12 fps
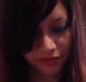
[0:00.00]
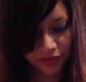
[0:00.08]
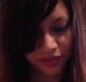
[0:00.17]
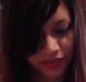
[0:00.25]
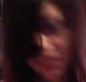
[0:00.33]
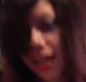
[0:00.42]

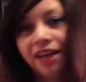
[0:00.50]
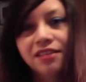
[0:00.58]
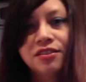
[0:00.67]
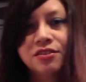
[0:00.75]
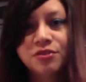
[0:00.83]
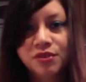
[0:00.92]
this
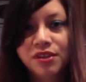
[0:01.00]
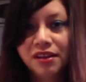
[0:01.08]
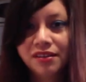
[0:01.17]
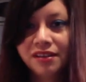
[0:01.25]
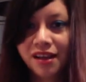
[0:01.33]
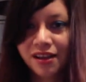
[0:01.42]
access to the
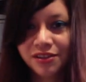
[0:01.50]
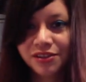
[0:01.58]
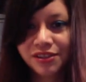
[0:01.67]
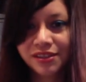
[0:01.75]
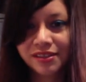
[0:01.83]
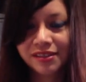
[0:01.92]

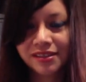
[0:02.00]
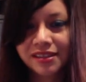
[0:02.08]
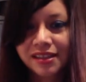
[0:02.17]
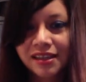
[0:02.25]
unconscious